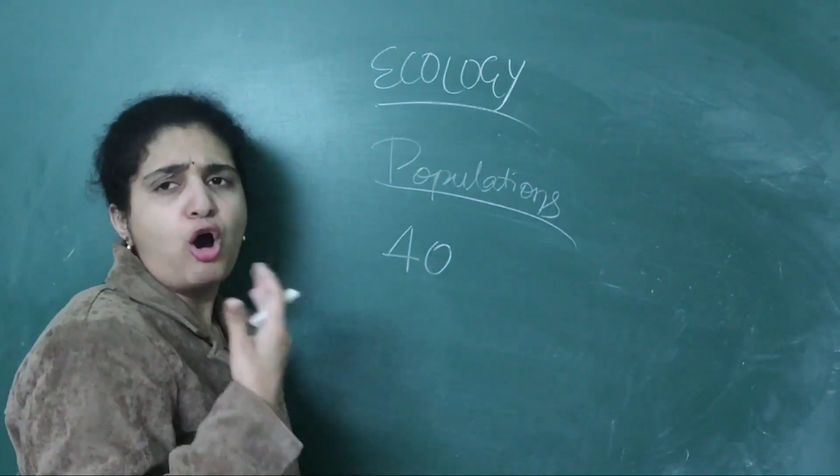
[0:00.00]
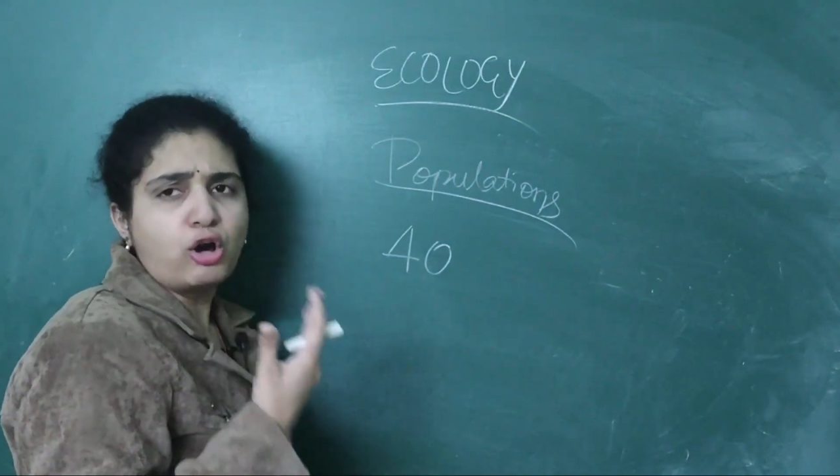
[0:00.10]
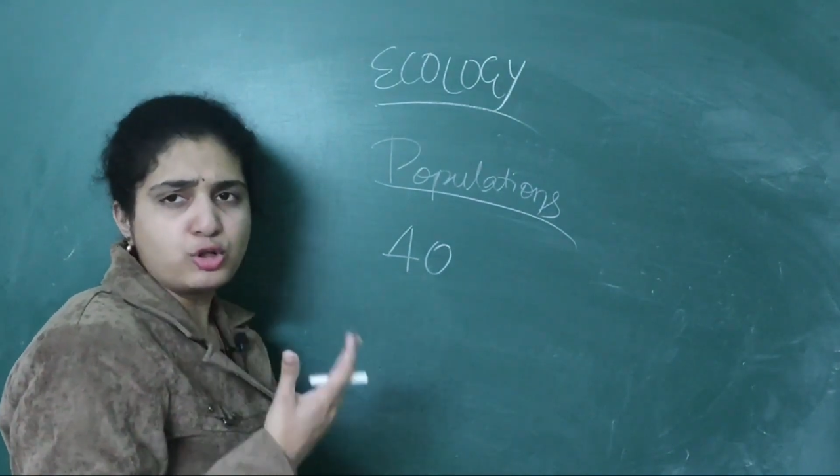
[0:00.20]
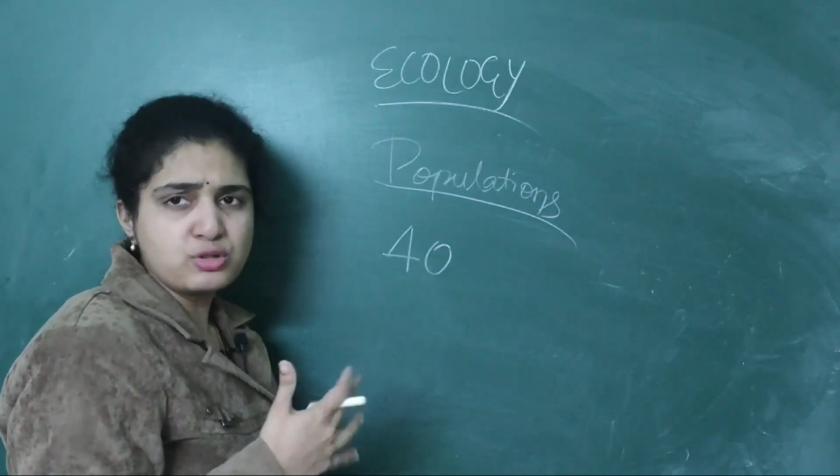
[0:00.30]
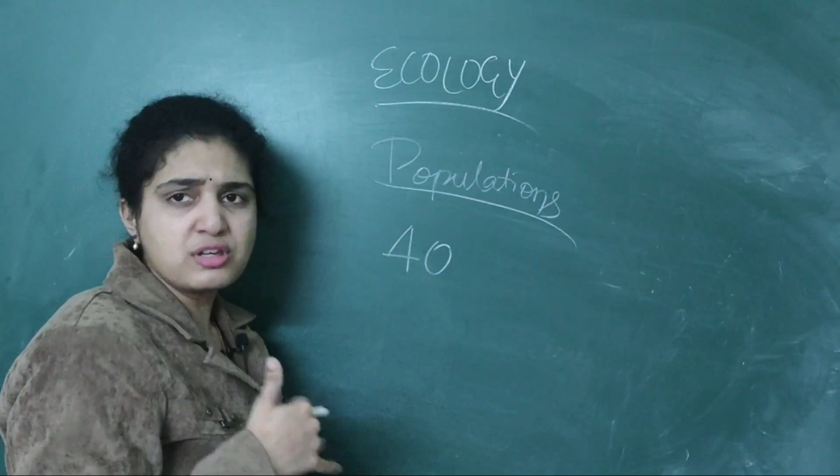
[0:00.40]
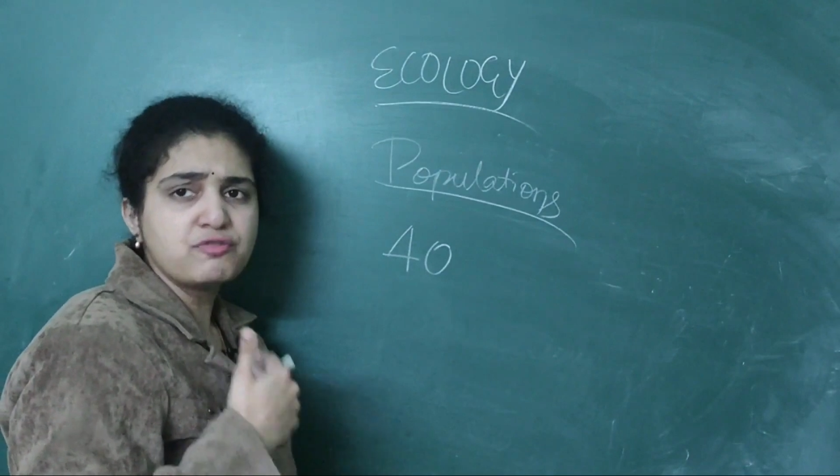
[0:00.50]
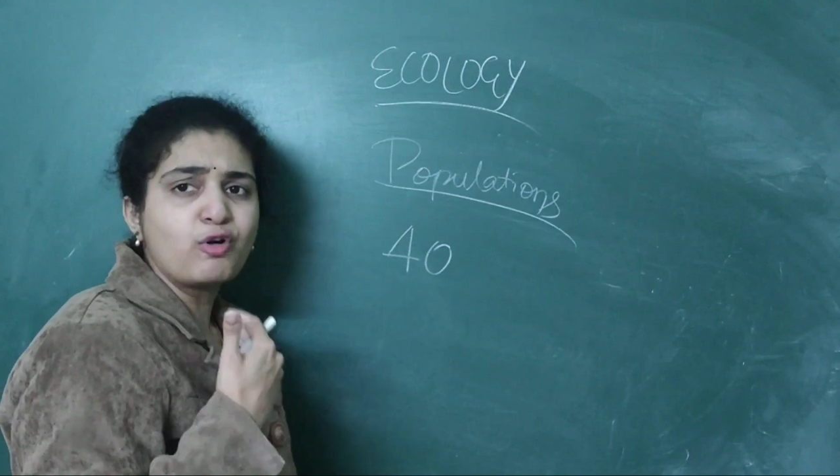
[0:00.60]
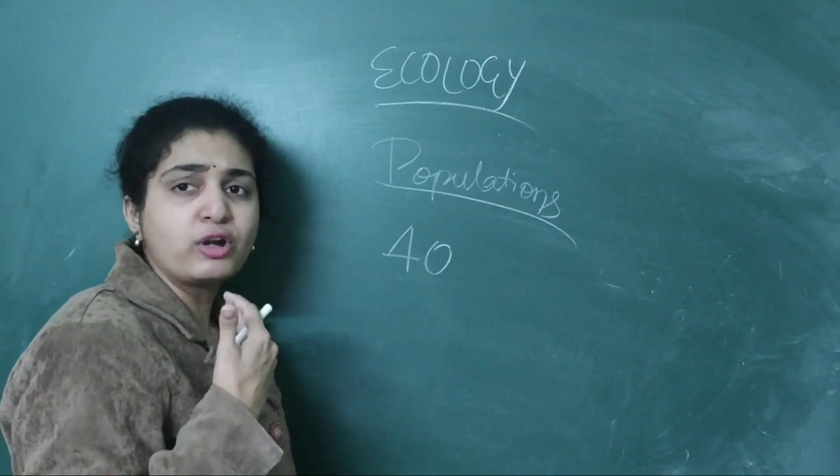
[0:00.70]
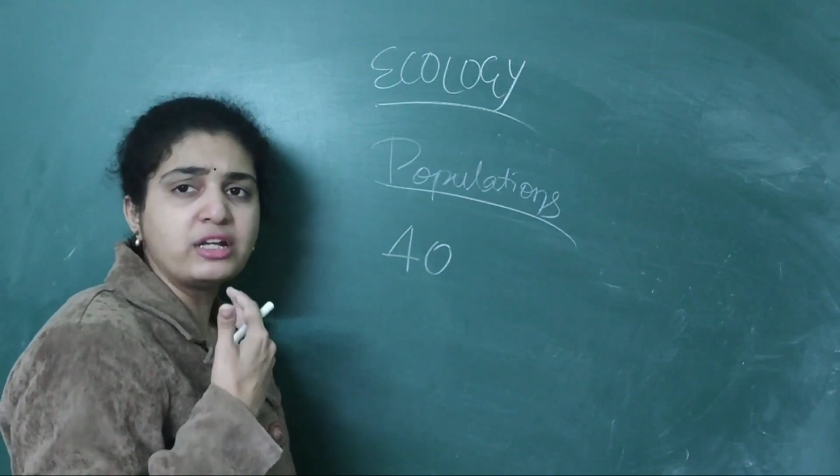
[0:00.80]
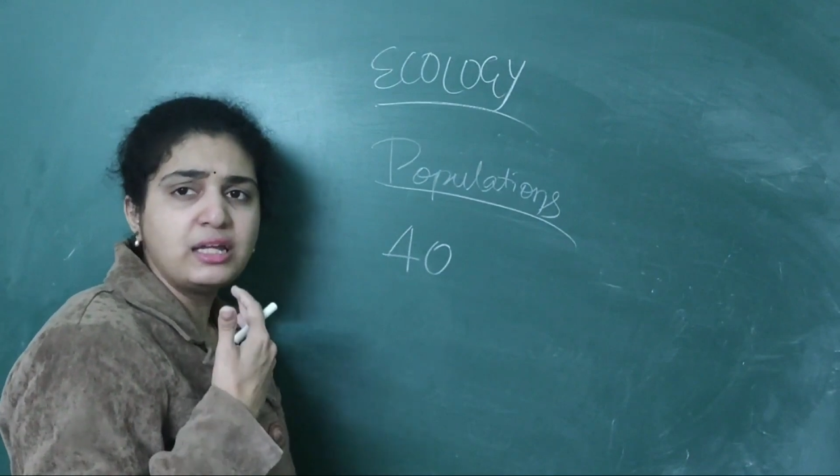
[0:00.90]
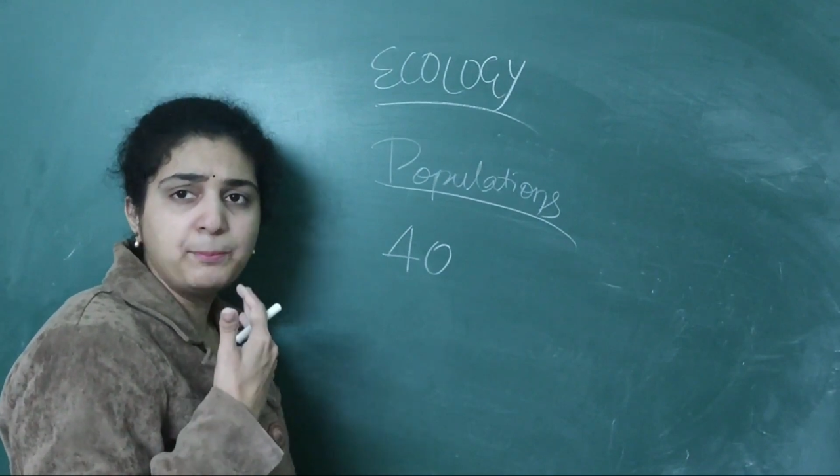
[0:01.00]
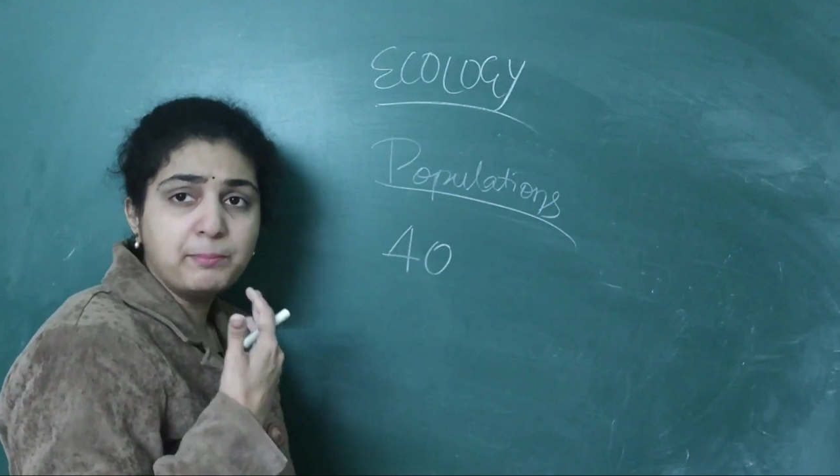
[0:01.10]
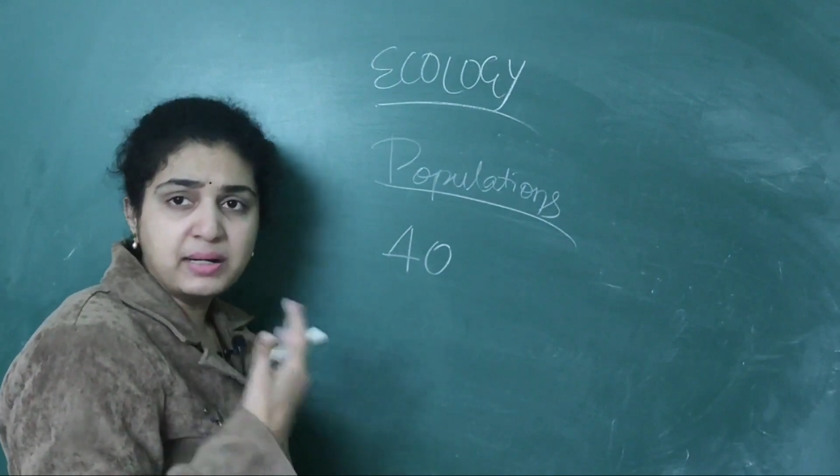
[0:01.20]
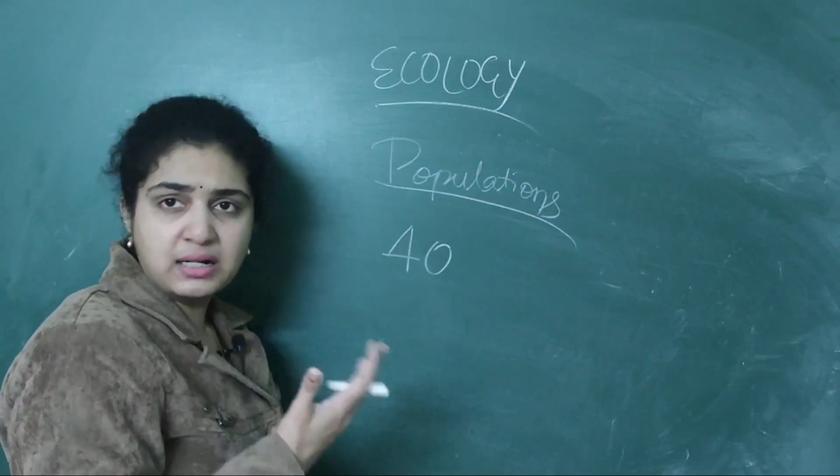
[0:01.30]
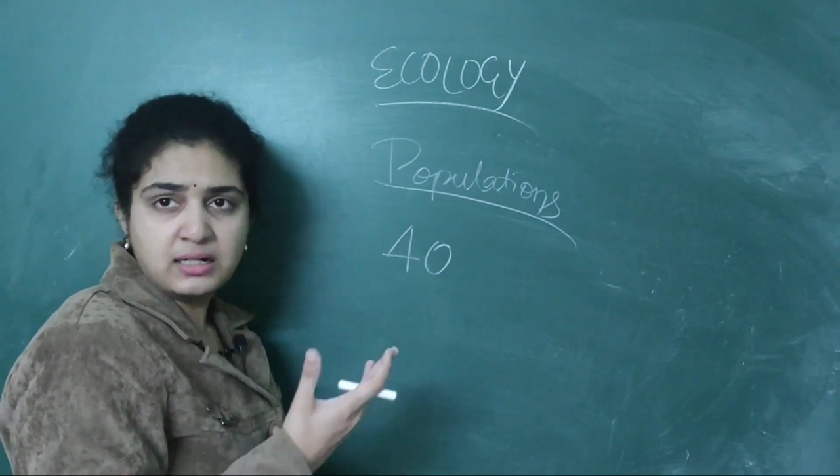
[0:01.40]
or you say 40
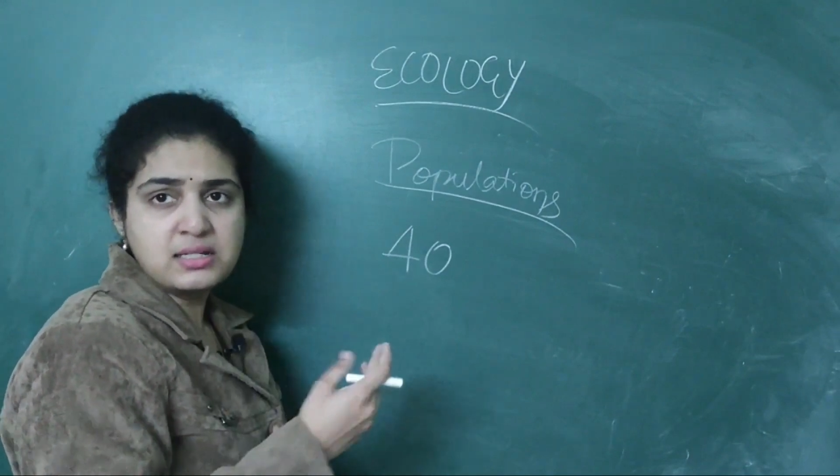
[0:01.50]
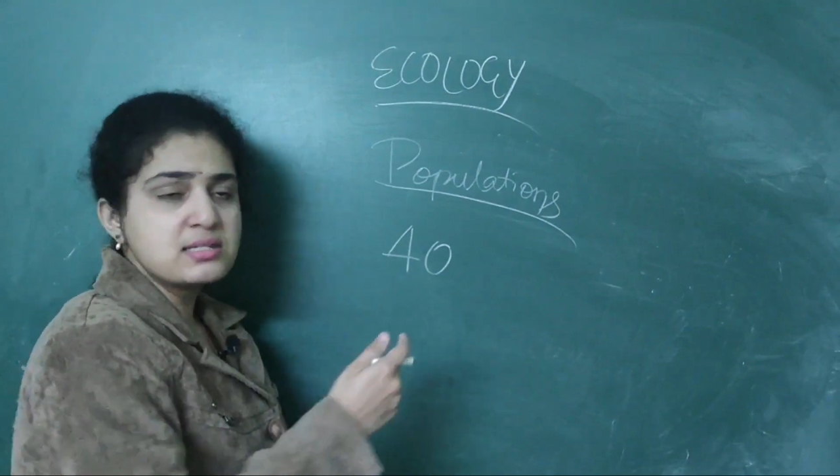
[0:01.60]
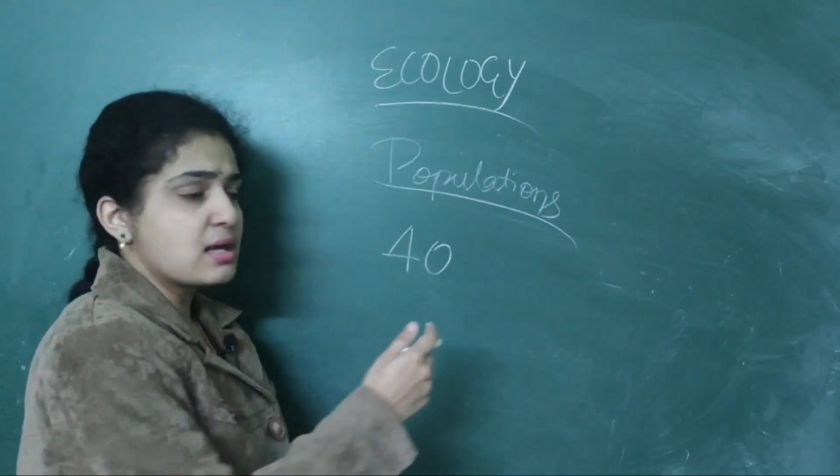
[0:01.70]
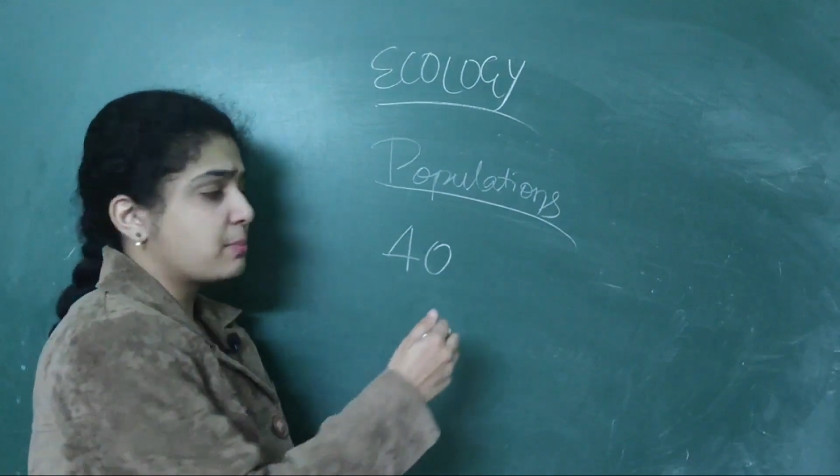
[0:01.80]
birds